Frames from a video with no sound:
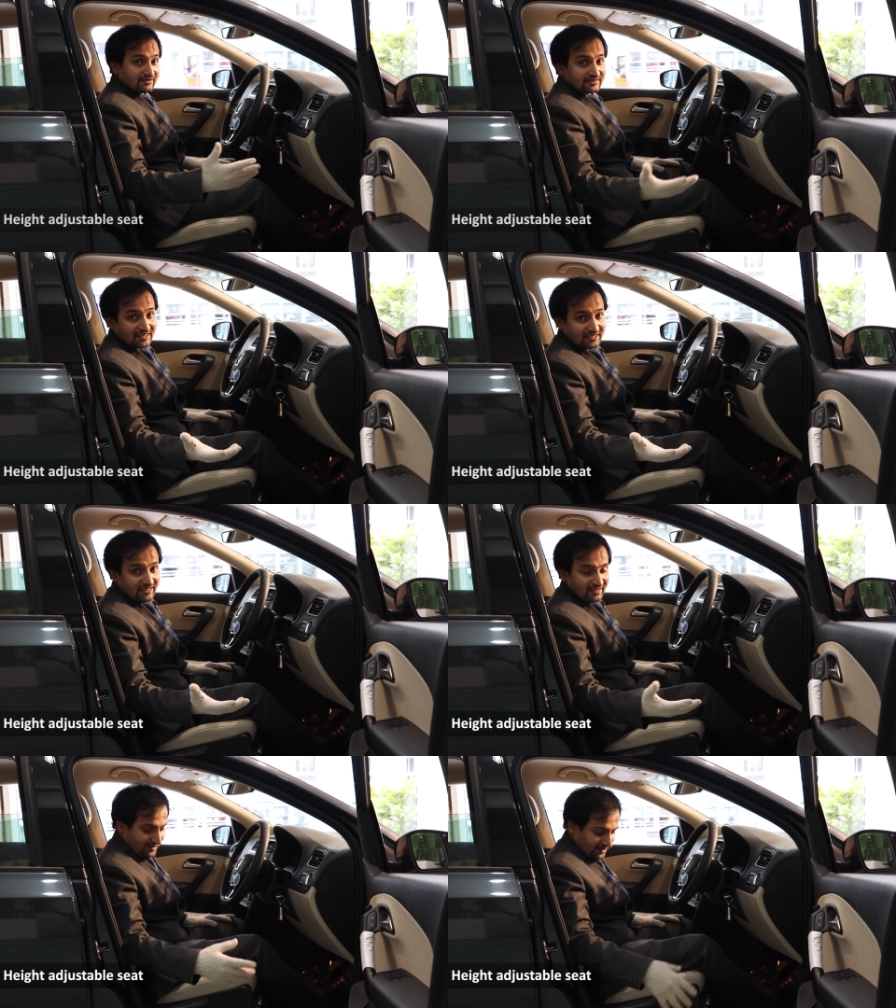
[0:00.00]

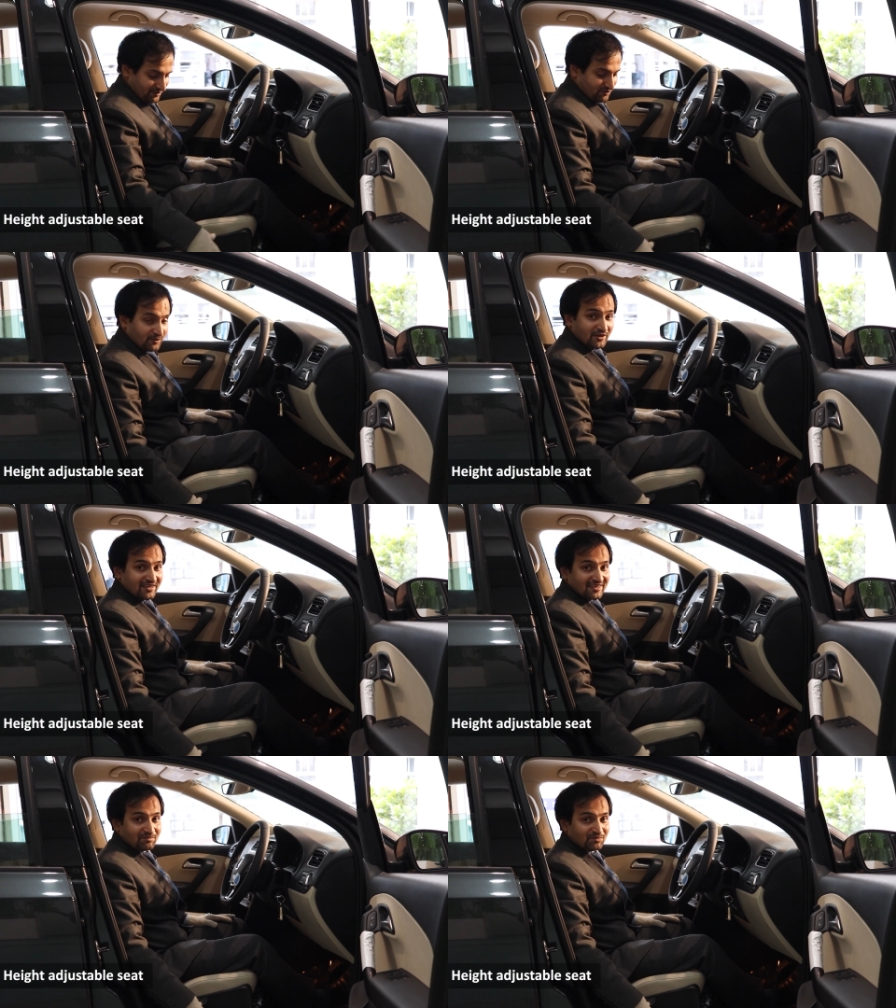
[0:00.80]
Starting right from
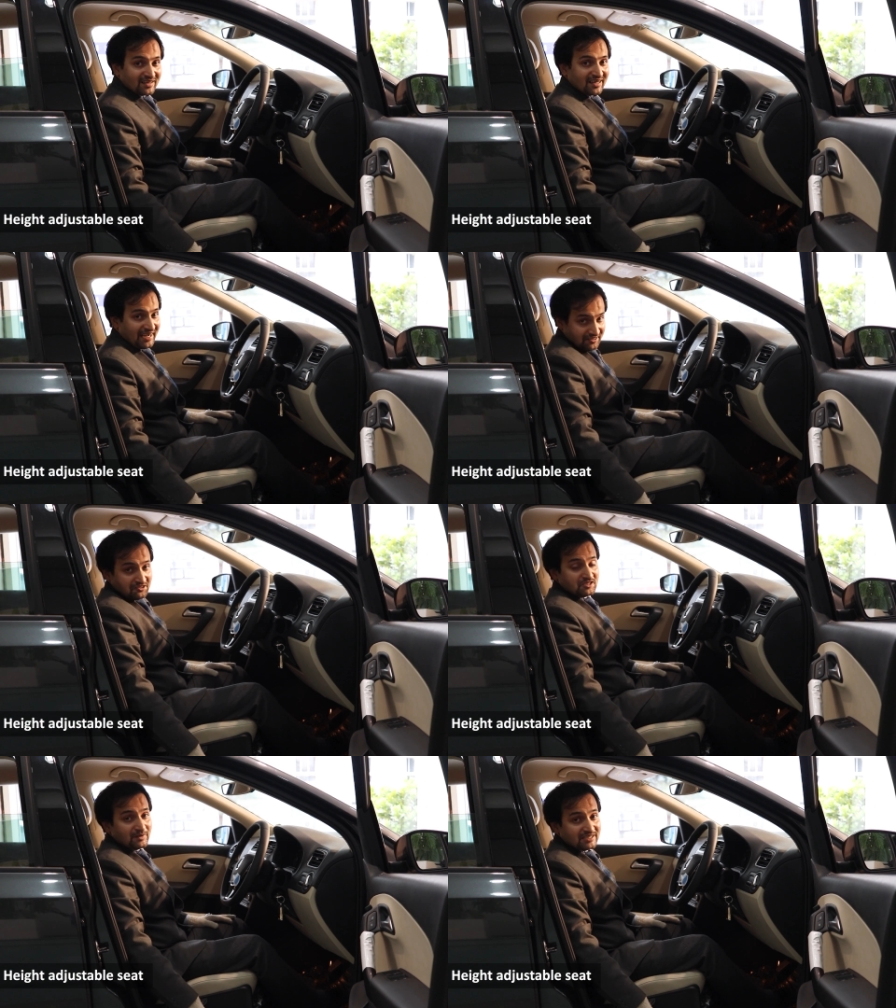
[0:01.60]
here, height
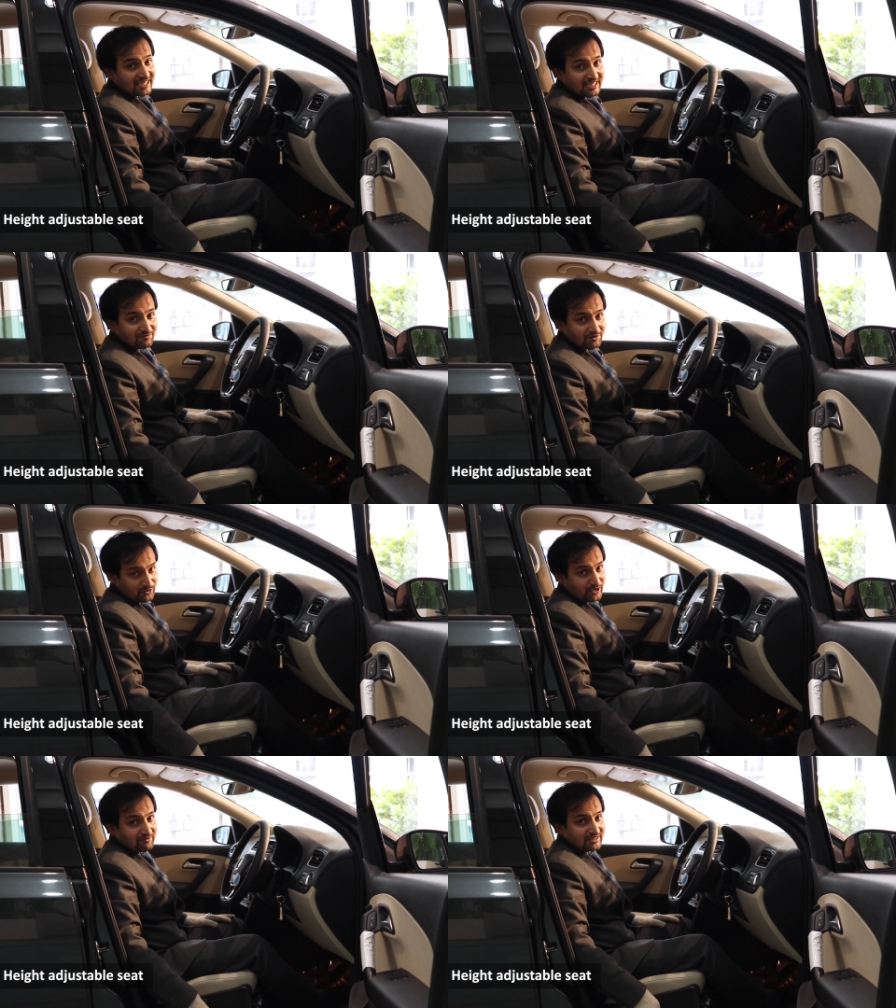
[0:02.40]
adjustment seat for
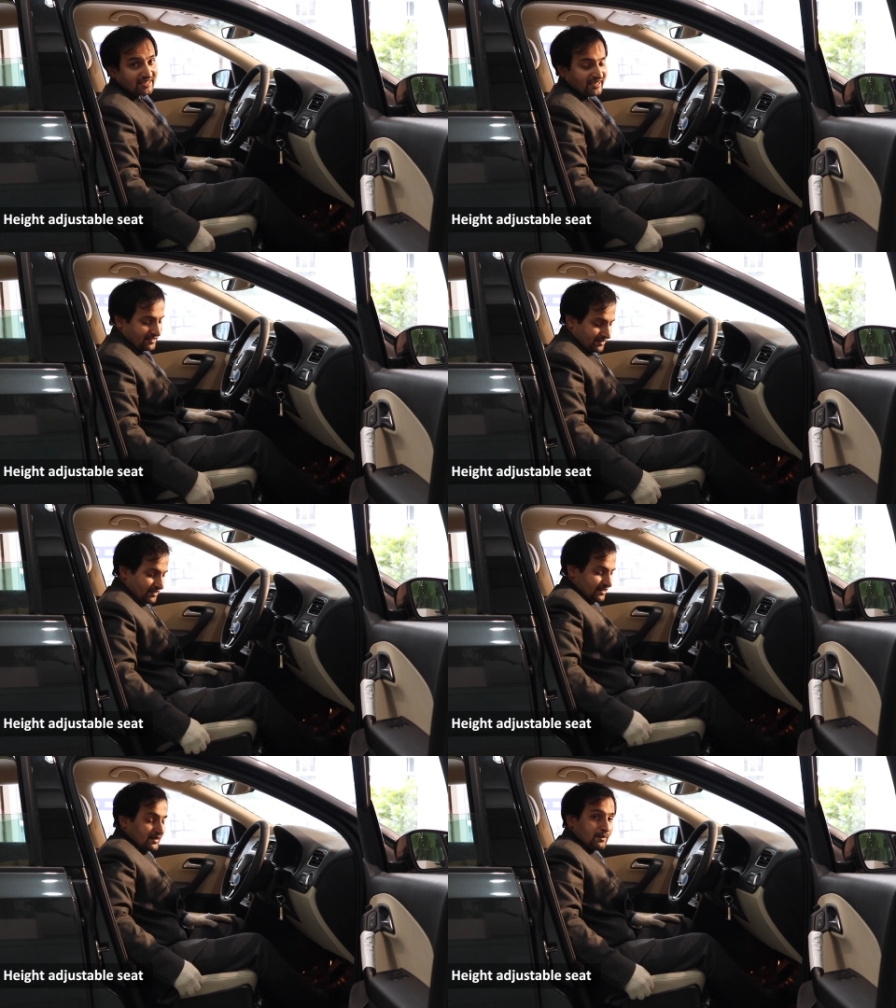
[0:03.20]
the driver's side.
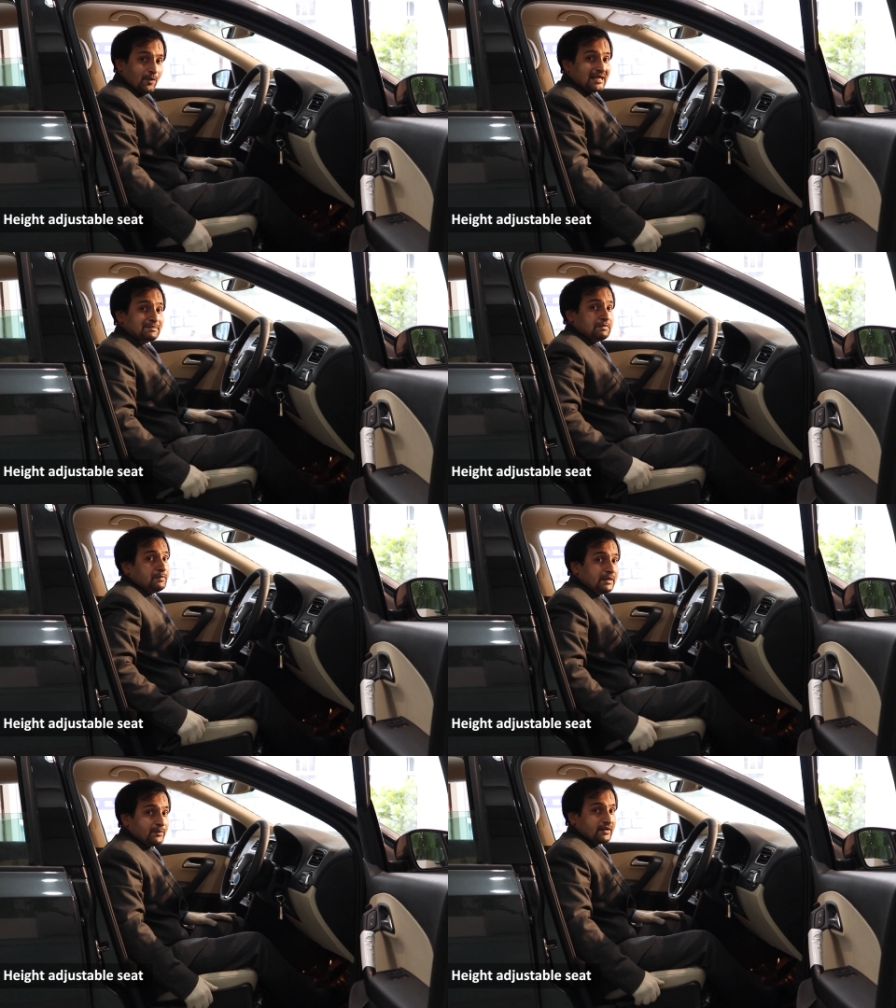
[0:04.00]
Multiple
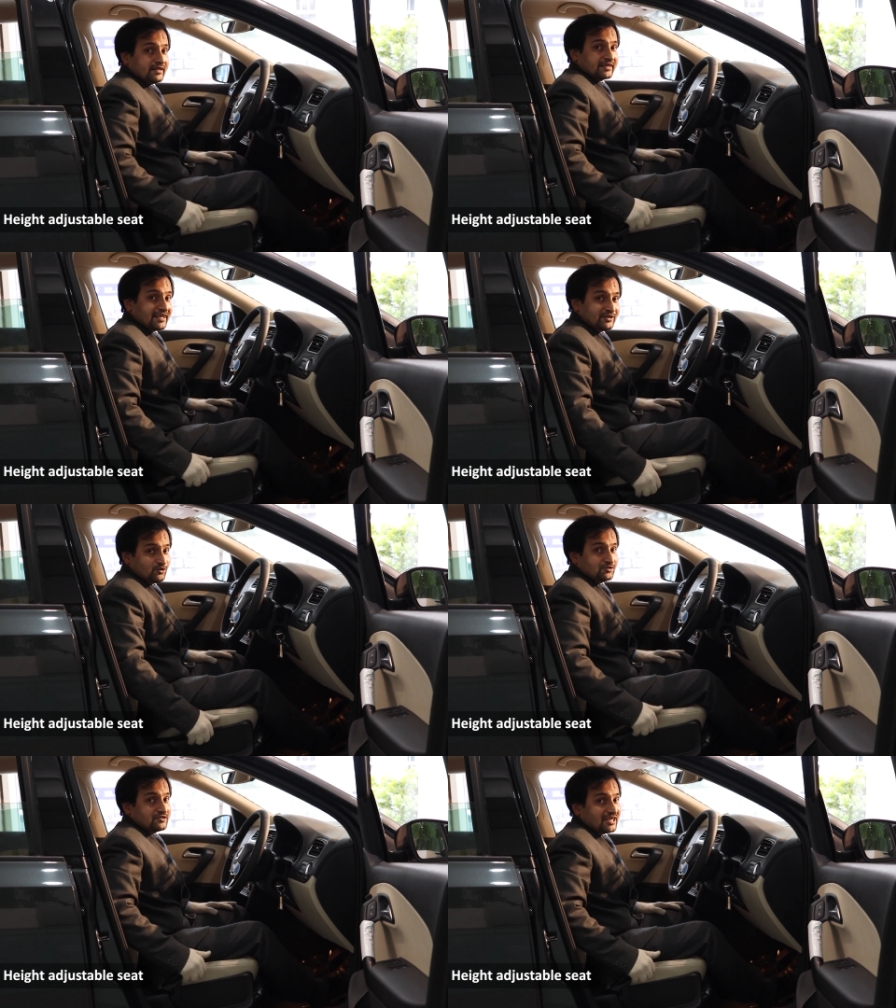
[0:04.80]
people can
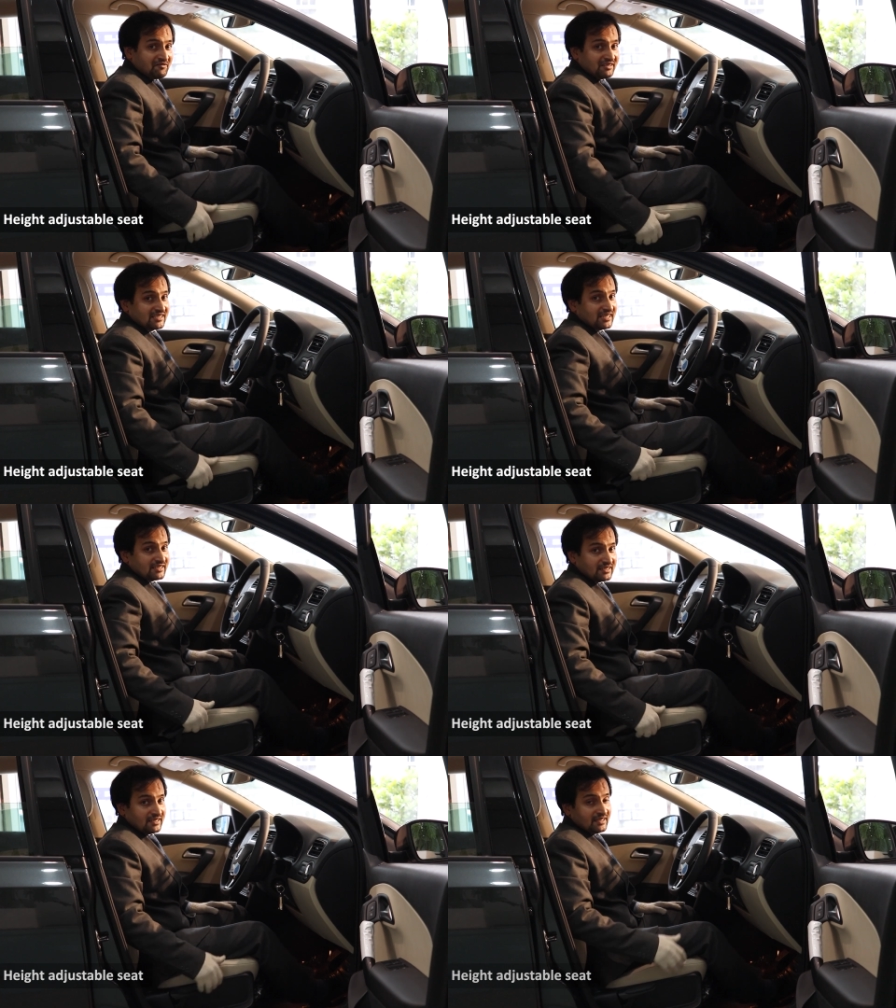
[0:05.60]
use the driving
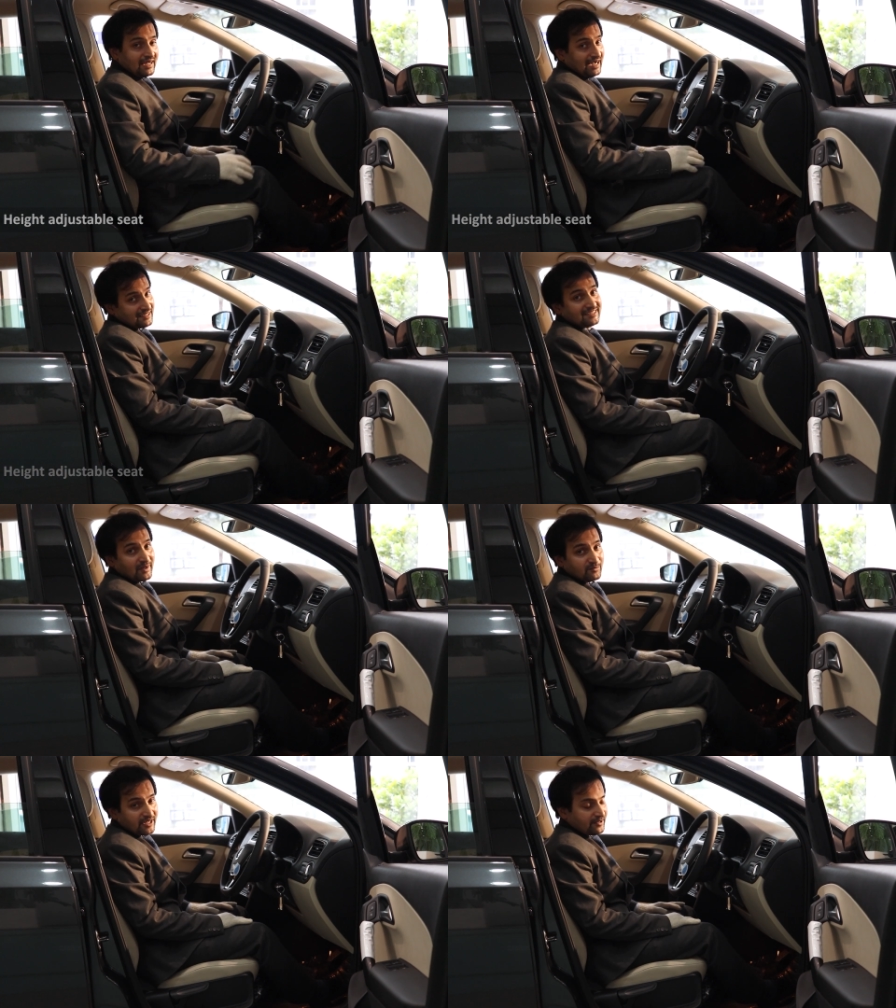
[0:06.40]
seat at the
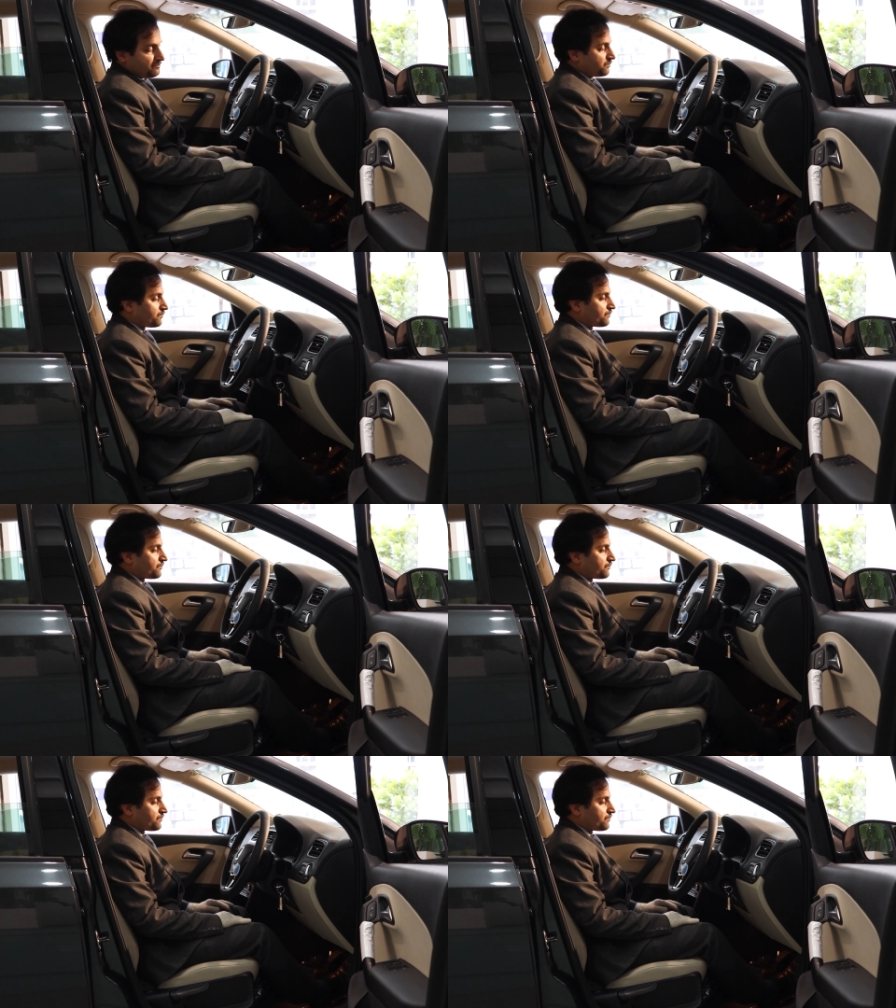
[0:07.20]
same time.